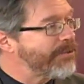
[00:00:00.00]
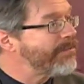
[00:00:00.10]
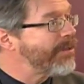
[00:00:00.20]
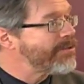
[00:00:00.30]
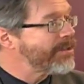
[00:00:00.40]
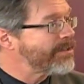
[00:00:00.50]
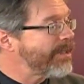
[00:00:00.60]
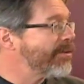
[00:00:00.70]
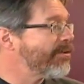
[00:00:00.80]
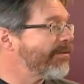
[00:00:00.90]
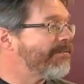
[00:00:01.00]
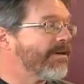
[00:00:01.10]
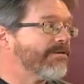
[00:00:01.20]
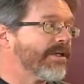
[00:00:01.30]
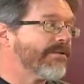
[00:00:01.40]
there's a dinner
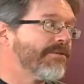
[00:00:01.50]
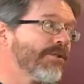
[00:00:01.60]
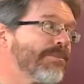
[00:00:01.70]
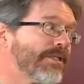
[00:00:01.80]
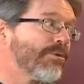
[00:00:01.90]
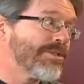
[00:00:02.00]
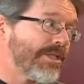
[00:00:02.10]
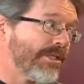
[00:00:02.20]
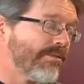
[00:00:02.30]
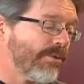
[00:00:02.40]
of Philippine cuisine,